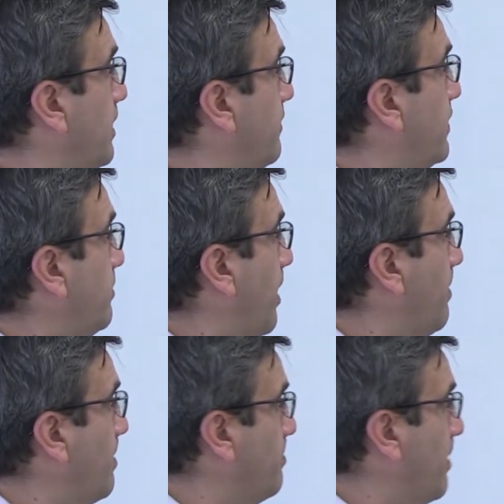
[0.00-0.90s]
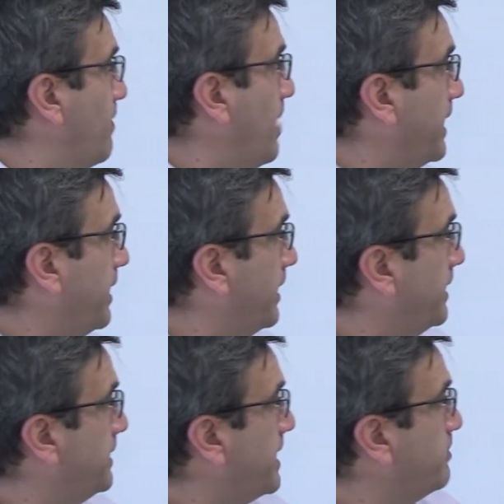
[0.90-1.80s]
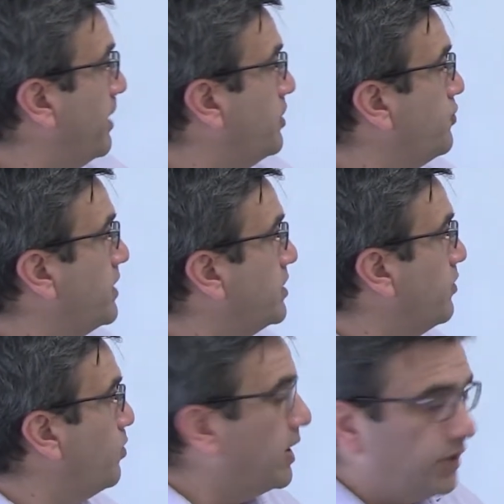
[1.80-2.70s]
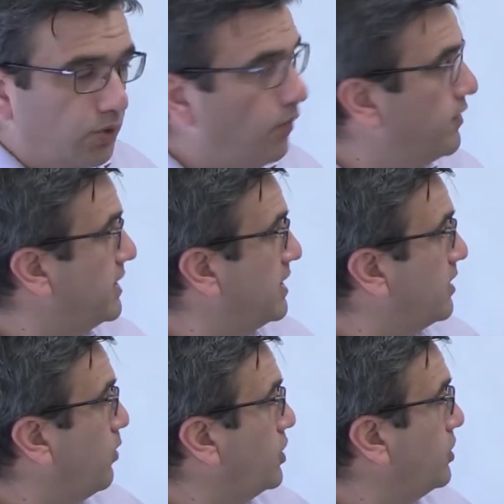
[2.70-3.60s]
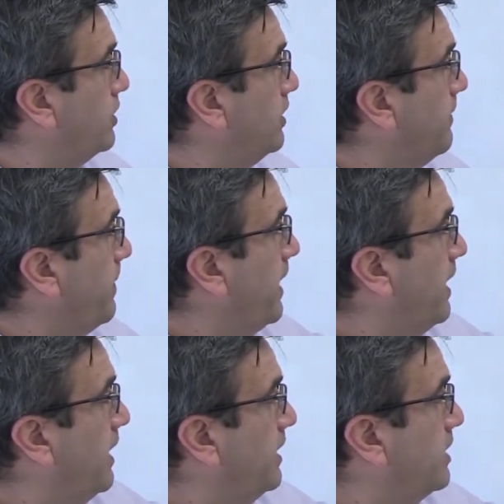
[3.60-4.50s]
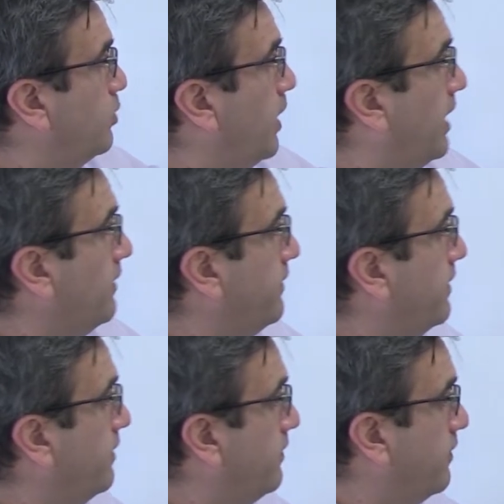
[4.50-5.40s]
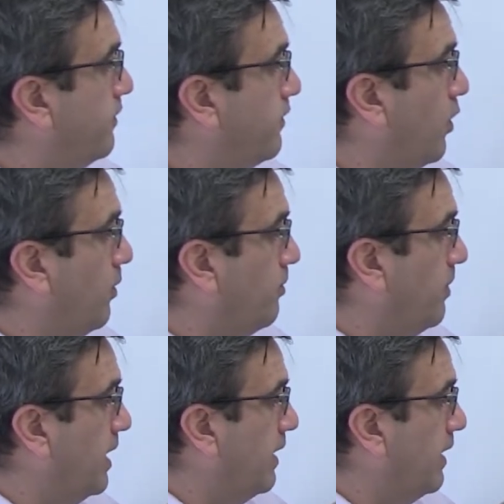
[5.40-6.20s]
Fermat mathematical contest by University of Waterloo. This is question 12 from